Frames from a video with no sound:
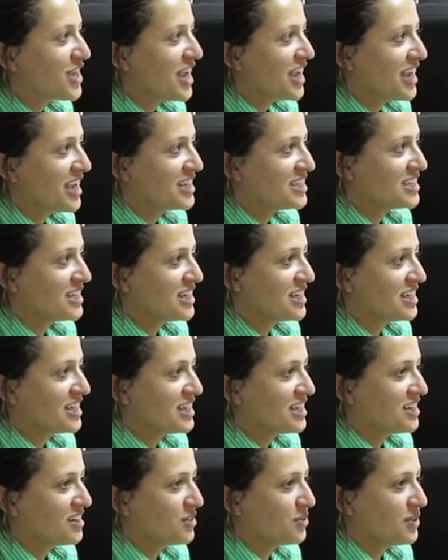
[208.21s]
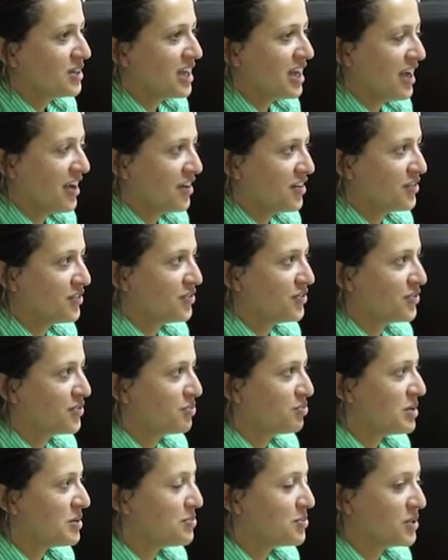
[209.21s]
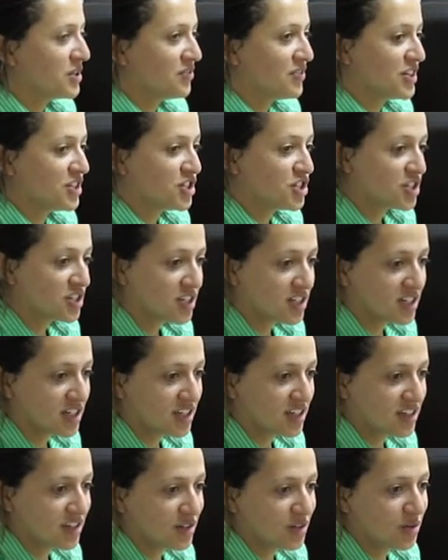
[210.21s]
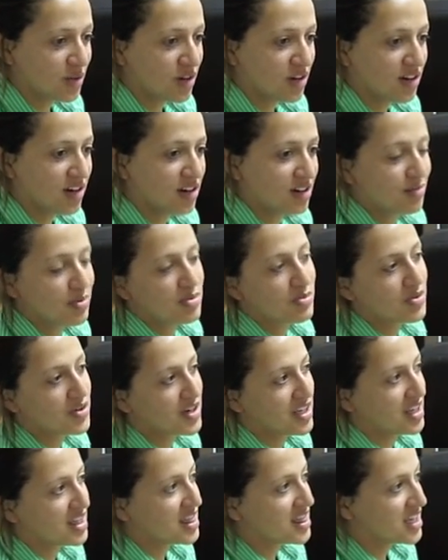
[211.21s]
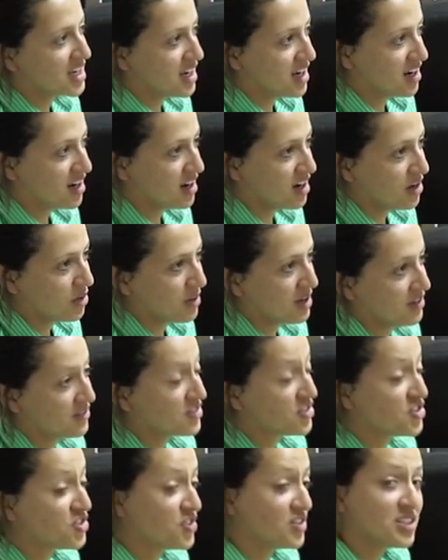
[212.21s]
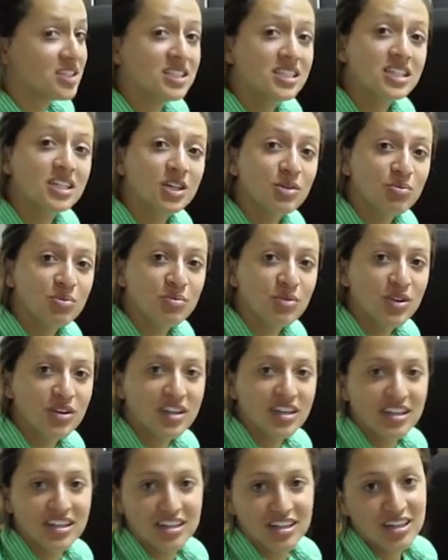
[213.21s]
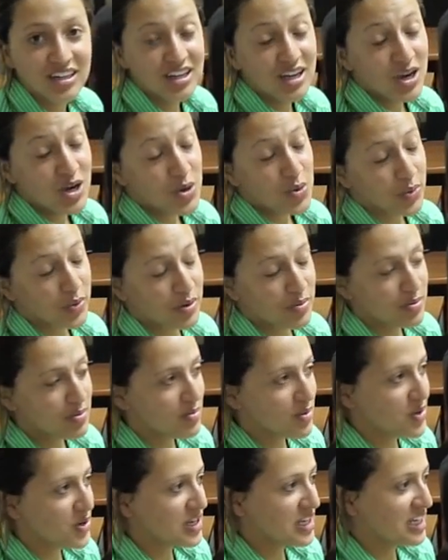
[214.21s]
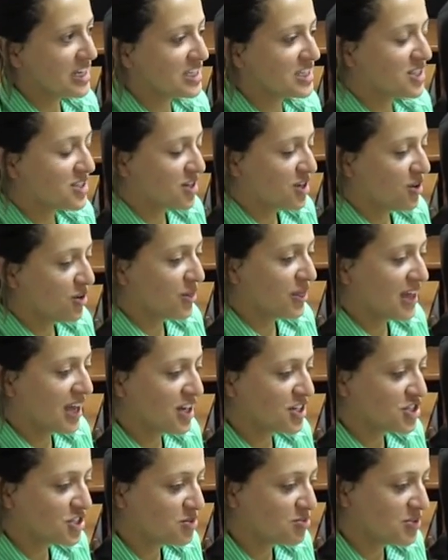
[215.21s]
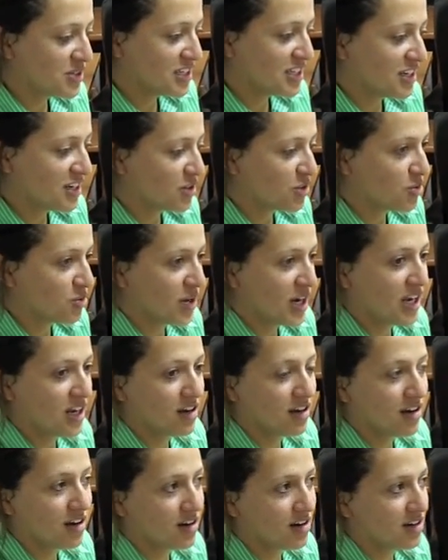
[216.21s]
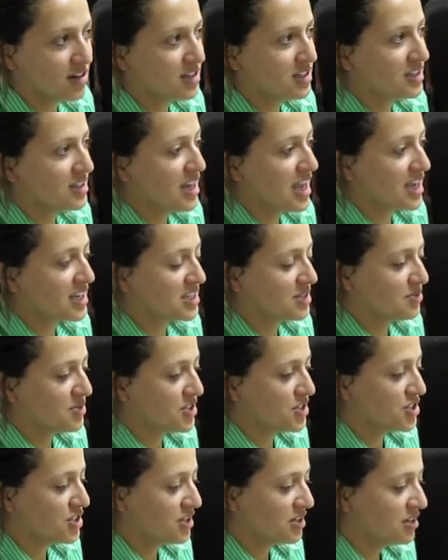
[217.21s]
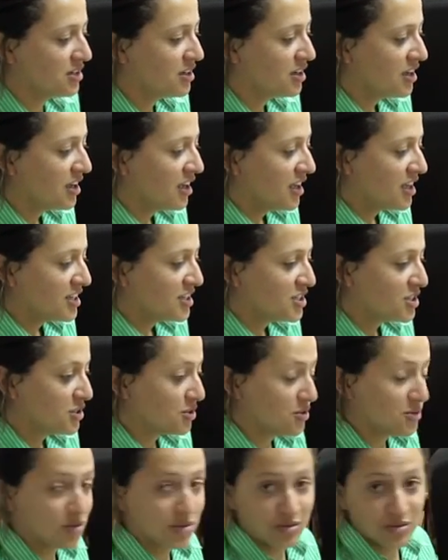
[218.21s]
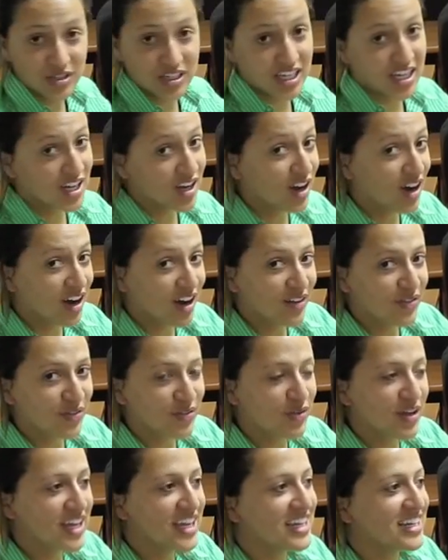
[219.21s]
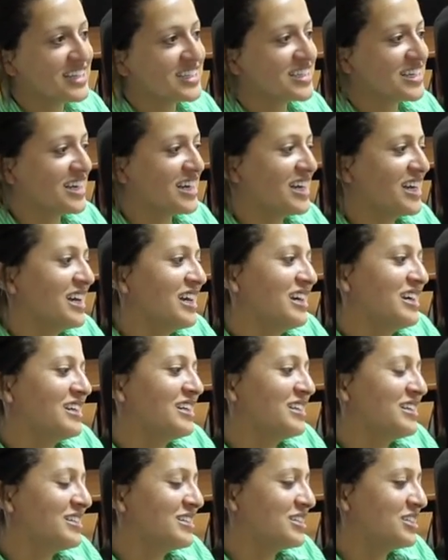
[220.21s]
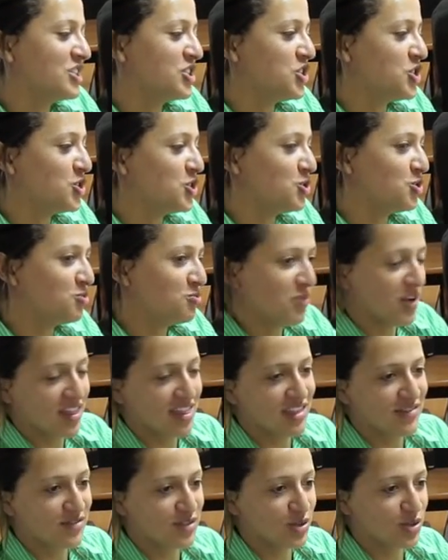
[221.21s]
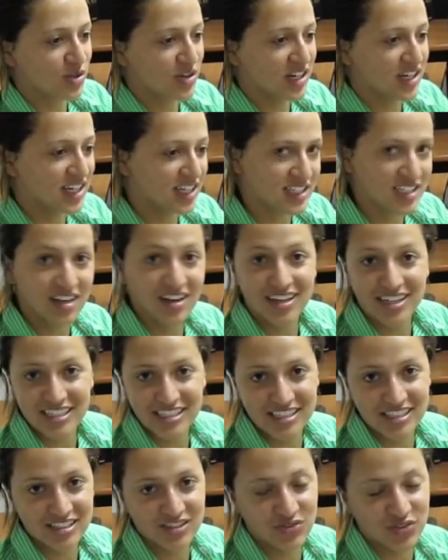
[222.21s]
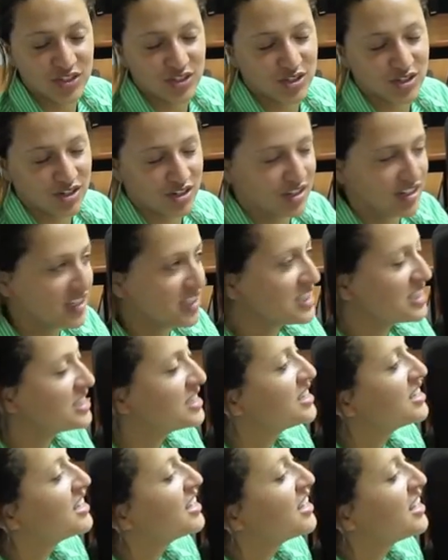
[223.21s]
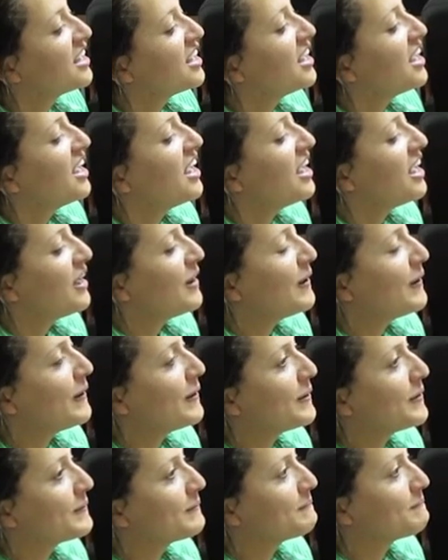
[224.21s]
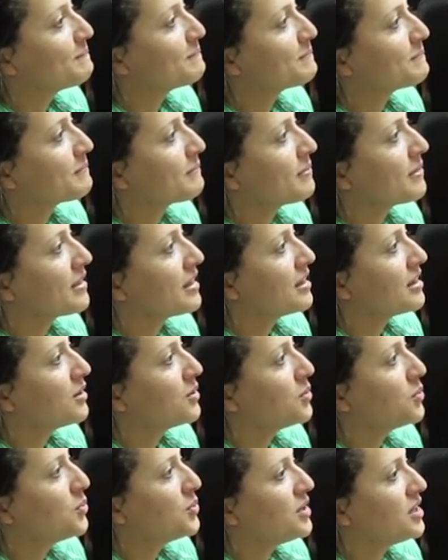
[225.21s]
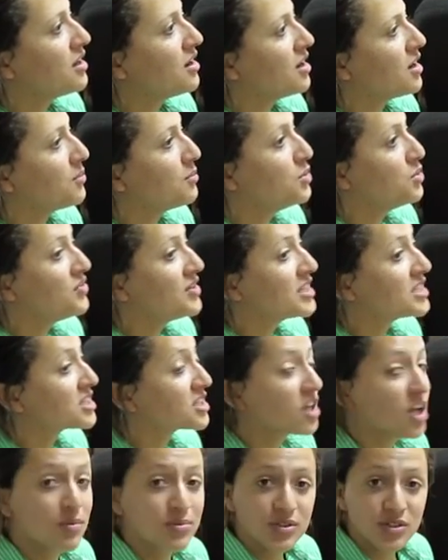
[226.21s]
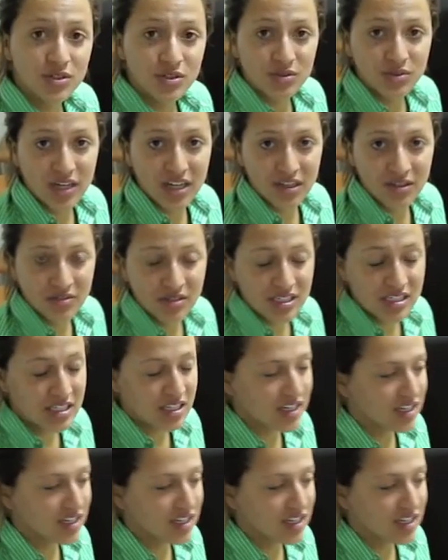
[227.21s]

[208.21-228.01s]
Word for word: And uh, we have people in Ventura who are promoting it there. We have students here promoting it. We're promoting it, so that should be a great art exhibition to kick off his uh, June month of glory as Costa's featured artist. Um, we are moving sculptures around.